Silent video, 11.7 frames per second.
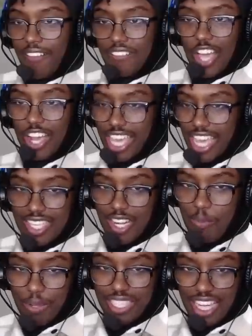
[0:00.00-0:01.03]
Y'all can't see the
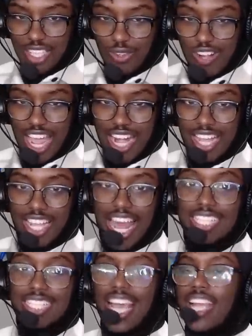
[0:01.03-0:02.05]
potential in that nigga.
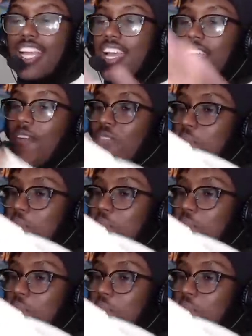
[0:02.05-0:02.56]
That's like the